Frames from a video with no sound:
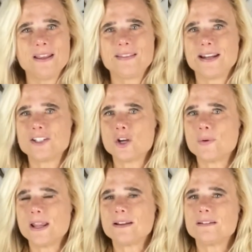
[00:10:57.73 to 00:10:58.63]
They
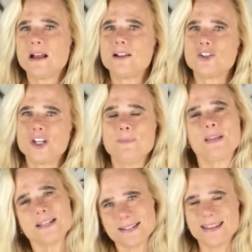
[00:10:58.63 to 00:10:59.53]
don't acknowledge Him
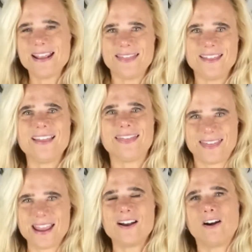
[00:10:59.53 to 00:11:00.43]
because they think
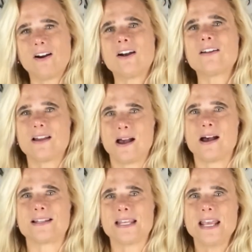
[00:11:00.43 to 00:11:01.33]
they are
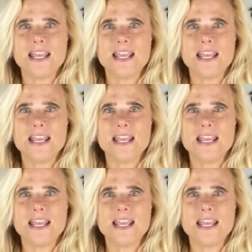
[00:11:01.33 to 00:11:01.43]
gods.